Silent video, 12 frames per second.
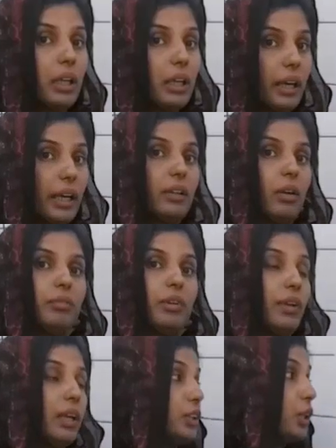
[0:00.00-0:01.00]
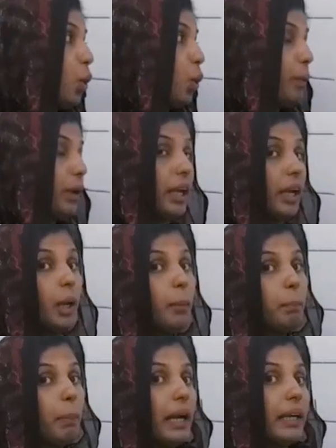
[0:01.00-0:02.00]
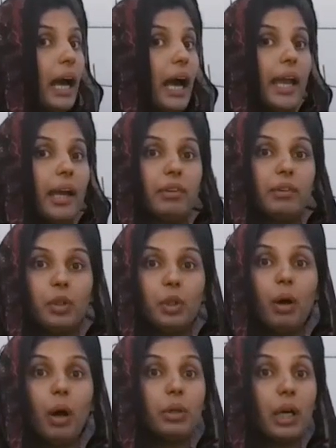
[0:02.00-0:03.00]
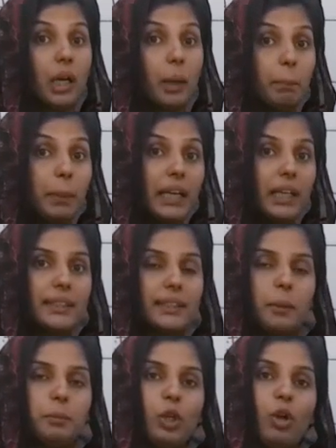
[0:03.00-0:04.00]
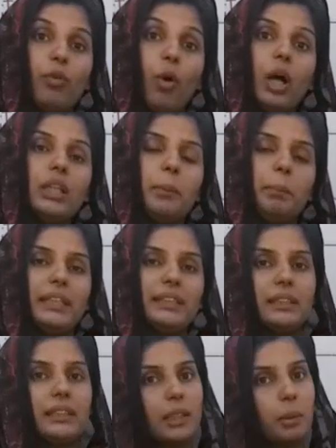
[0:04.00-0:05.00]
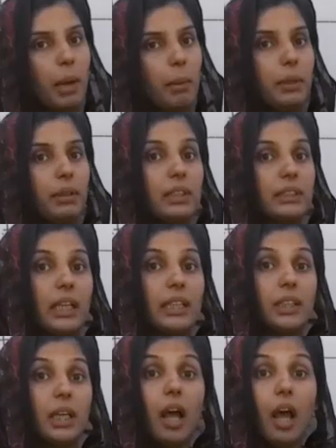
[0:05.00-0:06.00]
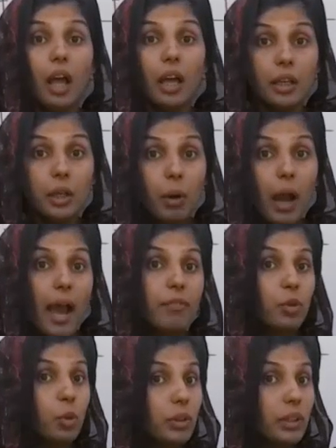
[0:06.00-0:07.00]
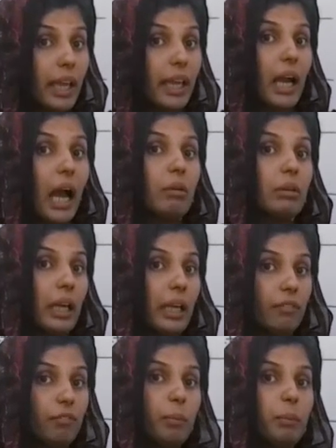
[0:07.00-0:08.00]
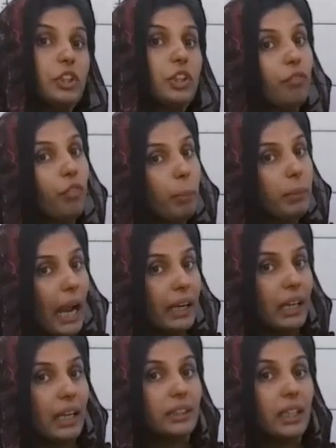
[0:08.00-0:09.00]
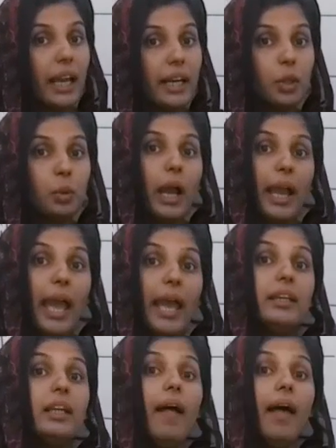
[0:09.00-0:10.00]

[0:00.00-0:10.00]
the character of the villager over here, but I have given you out a complete description of all the passages in my previous lecture. You have to take out the information from that lecture and you can